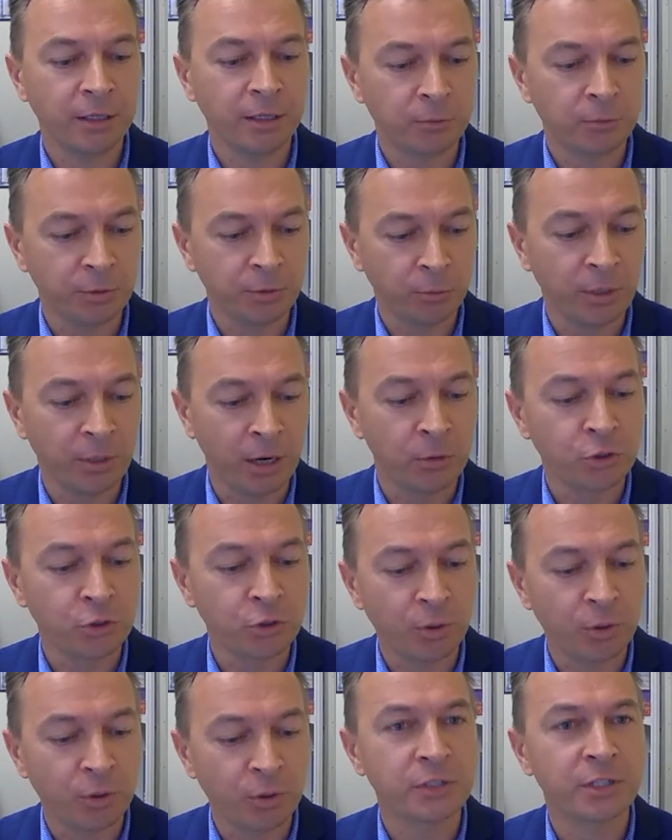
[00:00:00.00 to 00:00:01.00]
our
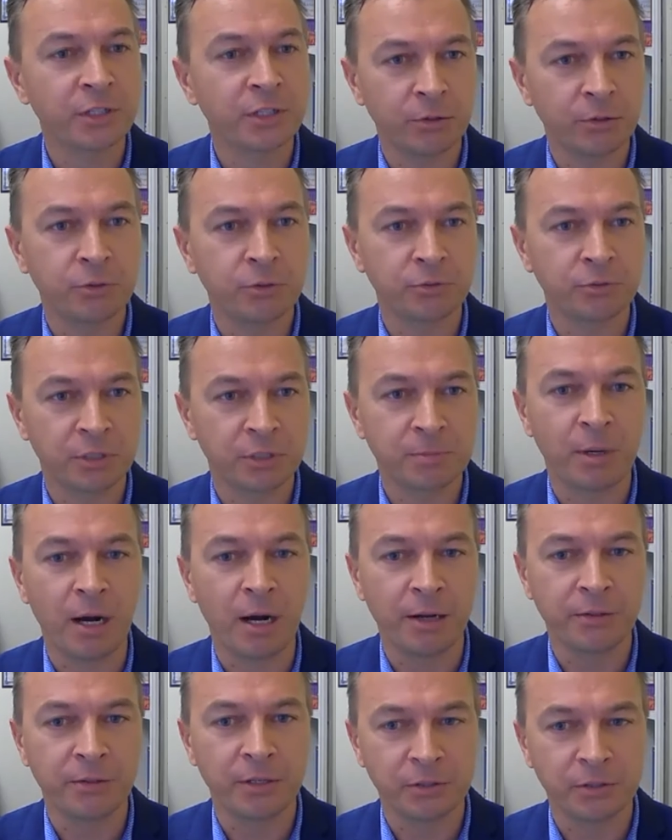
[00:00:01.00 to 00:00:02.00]
choice is how to
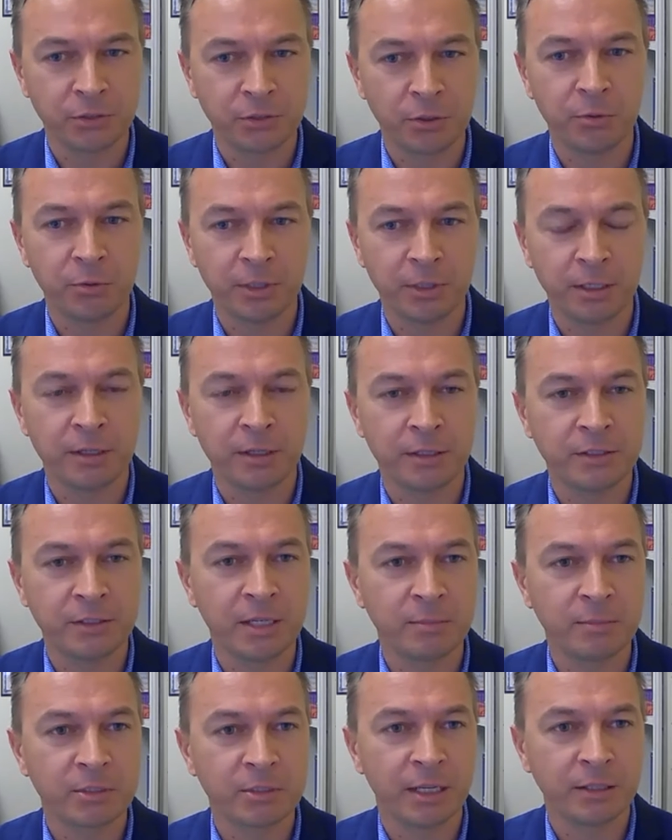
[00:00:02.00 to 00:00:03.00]
respond. And so it seems
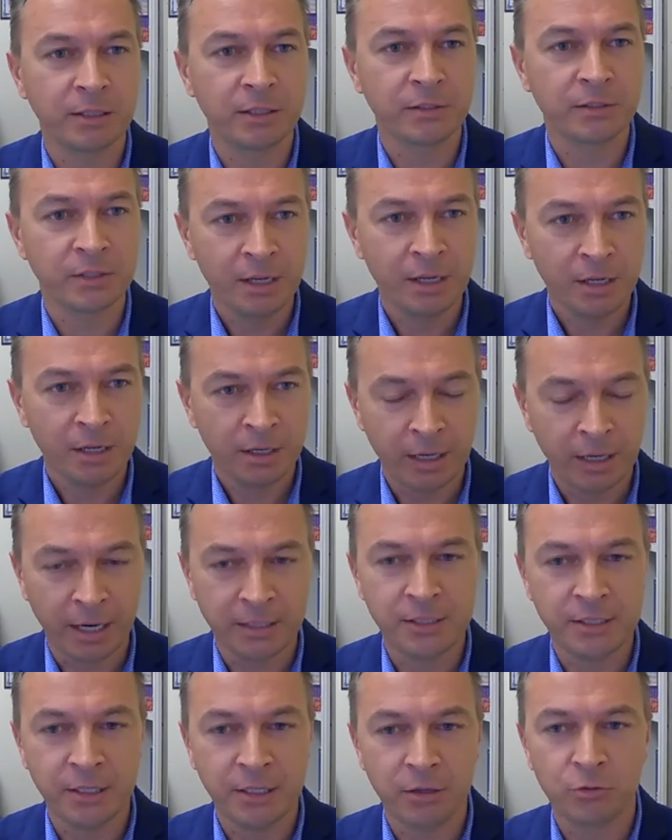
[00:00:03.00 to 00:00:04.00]
like this
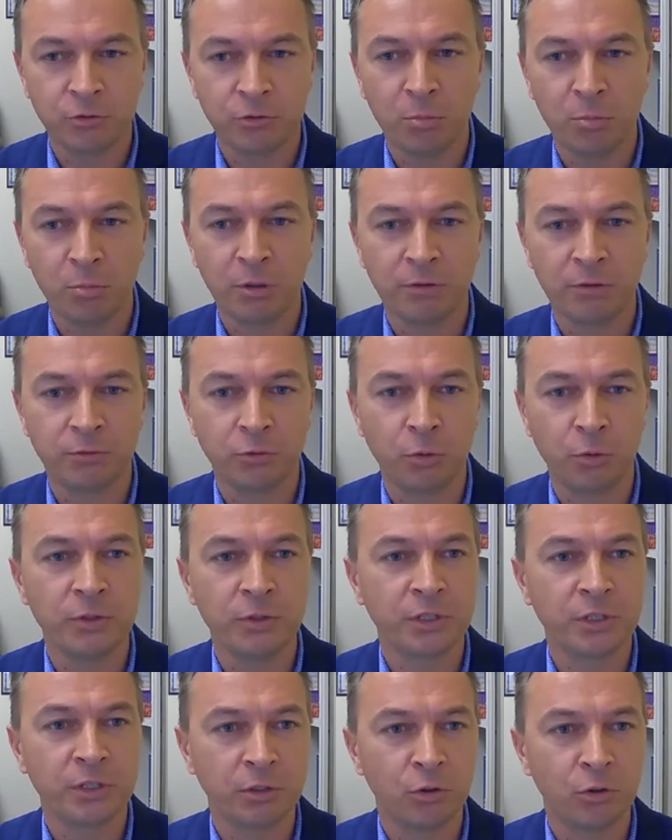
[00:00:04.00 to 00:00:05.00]
idea of global fluency
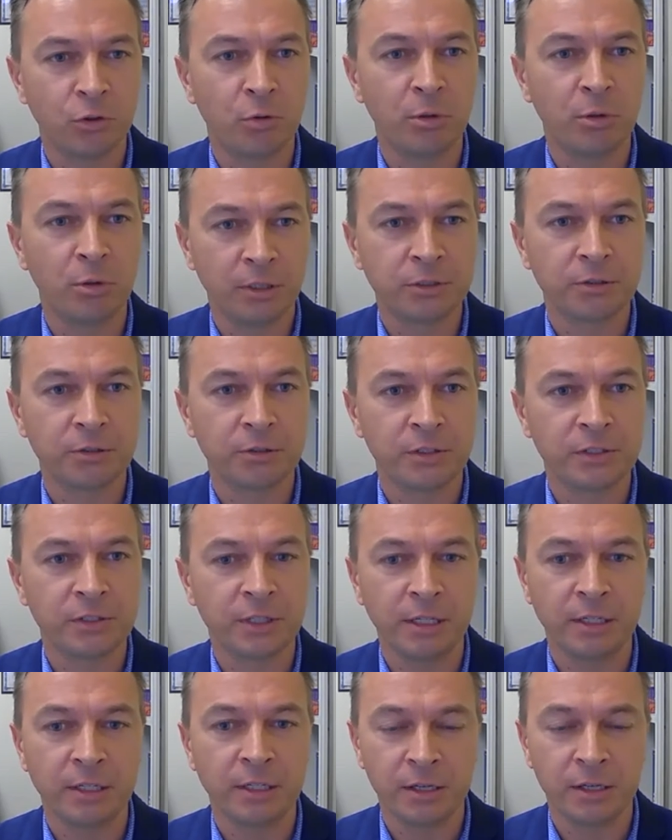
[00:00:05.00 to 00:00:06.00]
and global literacy
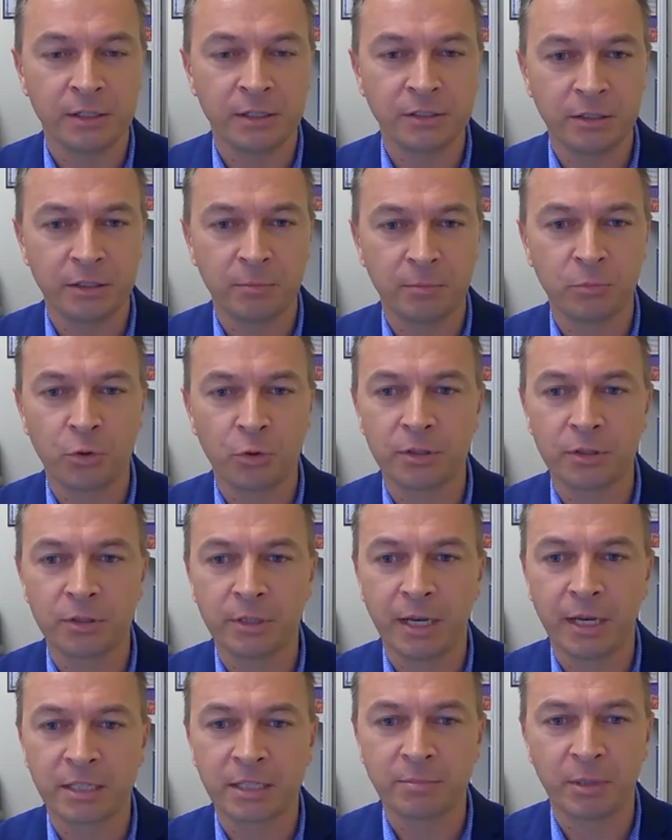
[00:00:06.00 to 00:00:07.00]
is an important
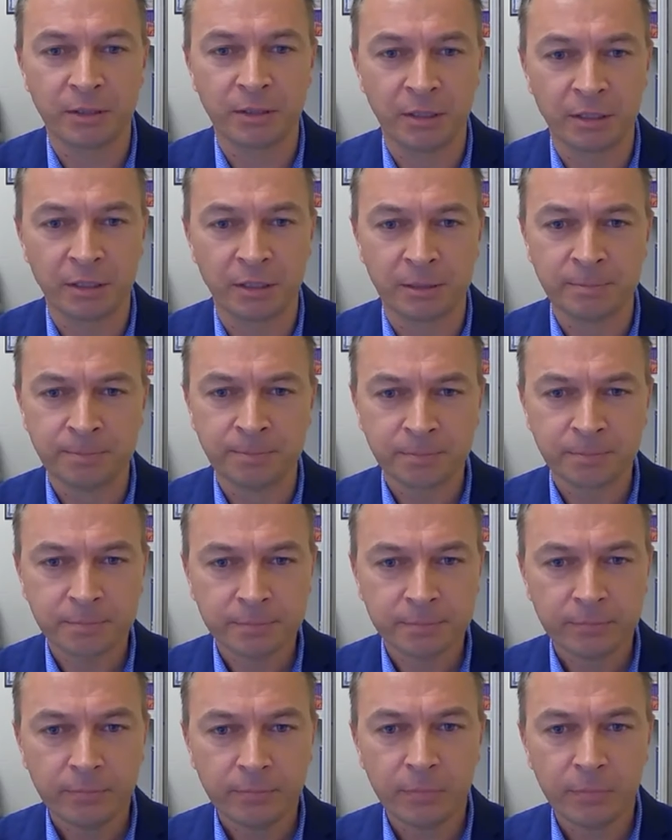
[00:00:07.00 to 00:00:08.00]
aspect there.
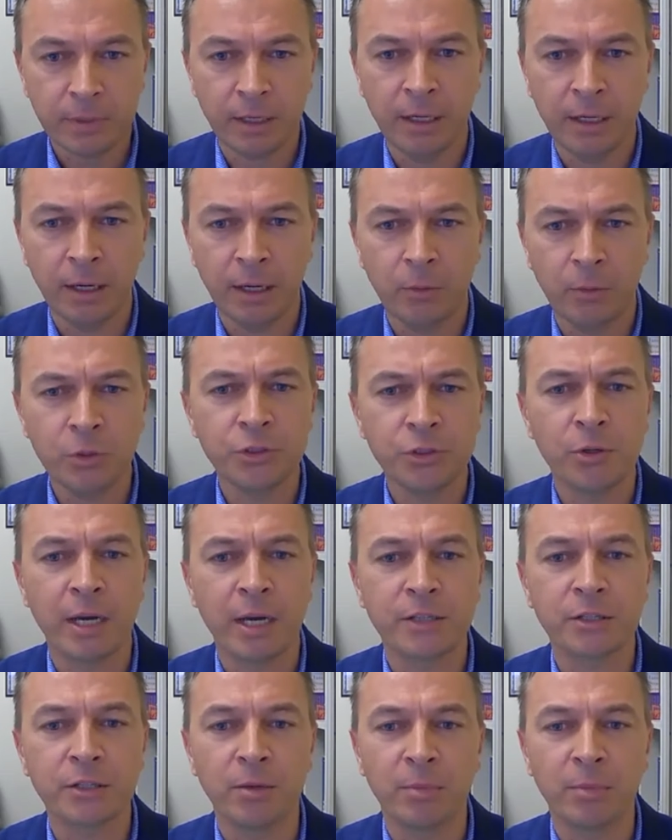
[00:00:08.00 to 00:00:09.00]
I want to ask
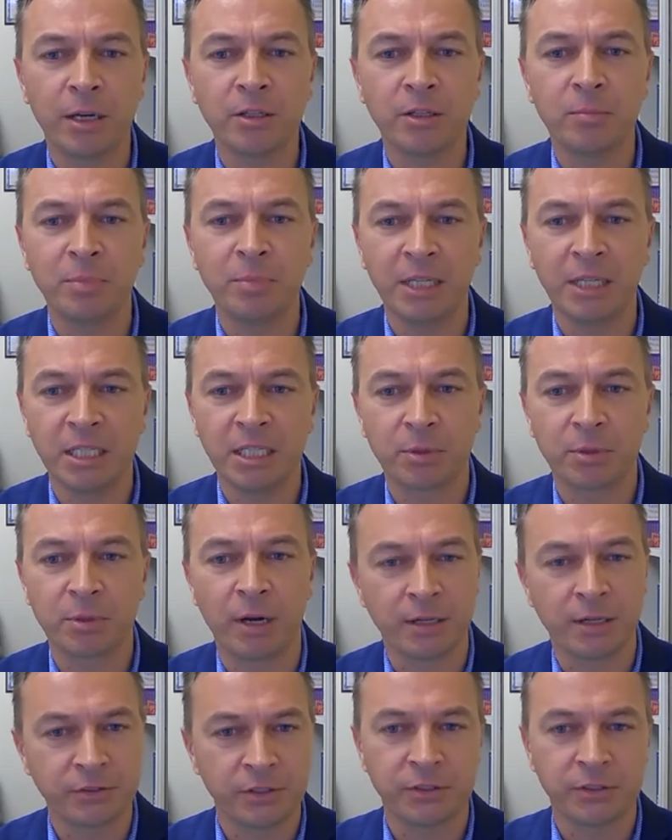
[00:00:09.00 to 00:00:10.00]
you about the peace
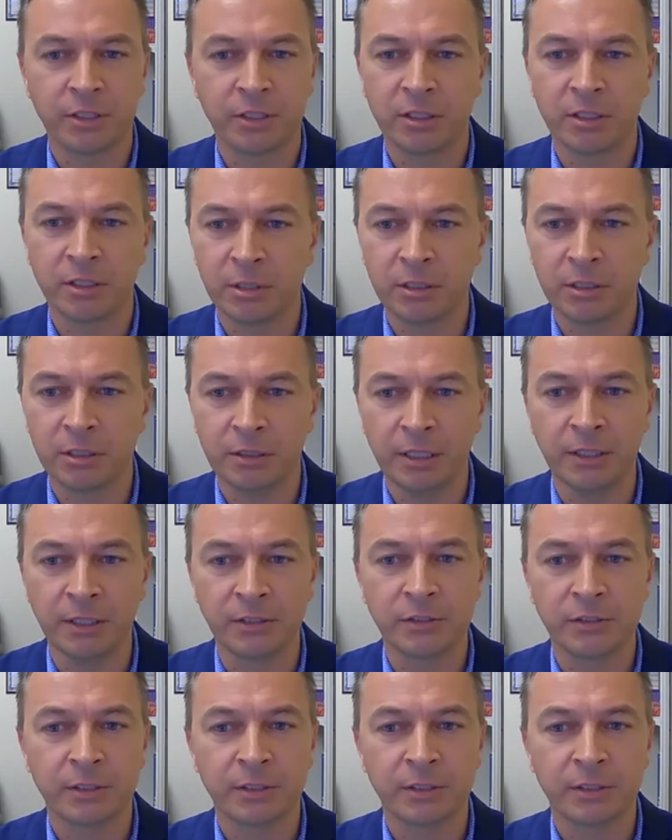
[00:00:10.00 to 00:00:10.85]
process in the Middle East.